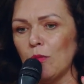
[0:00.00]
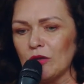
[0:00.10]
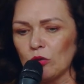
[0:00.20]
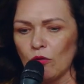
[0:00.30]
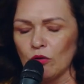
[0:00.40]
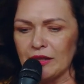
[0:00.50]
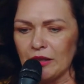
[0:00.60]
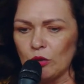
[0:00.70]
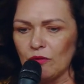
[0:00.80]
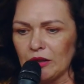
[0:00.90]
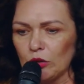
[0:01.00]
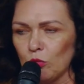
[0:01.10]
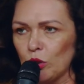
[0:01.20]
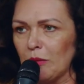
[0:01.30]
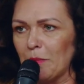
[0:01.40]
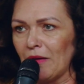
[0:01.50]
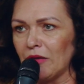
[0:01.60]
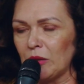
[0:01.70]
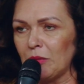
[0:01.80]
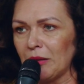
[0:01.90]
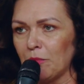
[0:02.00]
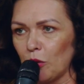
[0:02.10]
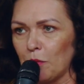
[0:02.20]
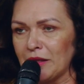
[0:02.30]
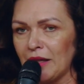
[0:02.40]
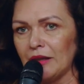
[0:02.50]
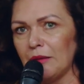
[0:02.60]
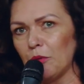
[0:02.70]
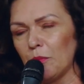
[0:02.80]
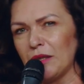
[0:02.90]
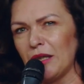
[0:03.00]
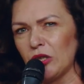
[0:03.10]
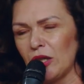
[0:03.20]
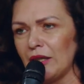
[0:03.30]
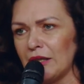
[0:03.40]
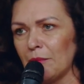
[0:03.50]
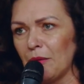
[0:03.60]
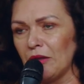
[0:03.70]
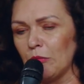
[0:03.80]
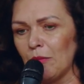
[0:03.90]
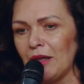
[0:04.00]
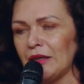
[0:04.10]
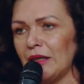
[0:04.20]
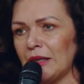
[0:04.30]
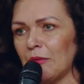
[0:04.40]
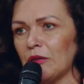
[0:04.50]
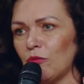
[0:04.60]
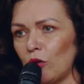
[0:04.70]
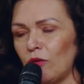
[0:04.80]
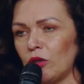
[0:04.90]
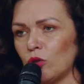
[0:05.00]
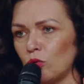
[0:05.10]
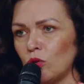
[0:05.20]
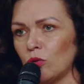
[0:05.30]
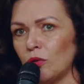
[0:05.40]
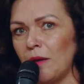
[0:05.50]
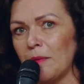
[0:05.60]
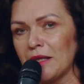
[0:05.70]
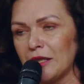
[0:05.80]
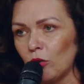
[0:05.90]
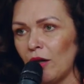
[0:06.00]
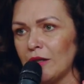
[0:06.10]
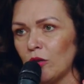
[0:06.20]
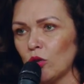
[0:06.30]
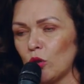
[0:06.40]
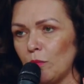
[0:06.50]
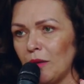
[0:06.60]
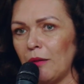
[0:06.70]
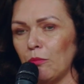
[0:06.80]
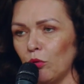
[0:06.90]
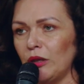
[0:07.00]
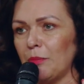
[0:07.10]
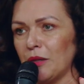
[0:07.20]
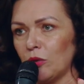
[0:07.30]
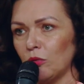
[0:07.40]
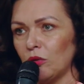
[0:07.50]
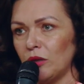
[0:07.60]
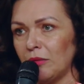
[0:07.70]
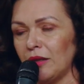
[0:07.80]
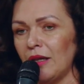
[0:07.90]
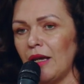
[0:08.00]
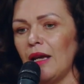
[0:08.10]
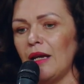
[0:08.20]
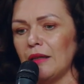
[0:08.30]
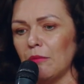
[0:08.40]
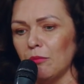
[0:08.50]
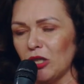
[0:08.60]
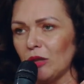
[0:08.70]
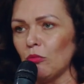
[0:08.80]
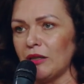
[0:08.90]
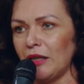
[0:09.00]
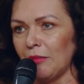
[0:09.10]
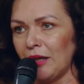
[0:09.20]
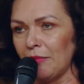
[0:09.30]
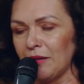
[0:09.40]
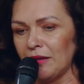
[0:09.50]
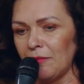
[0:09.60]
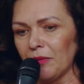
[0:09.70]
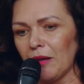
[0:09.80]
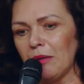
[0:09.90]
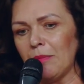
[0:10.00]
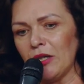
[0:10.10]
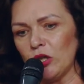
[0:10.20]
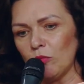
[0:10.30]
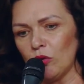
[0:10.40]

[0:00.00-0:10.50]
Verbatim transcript: We don't need to necessarily follow certain rules and we do not need to follow artificial situations. We need to be present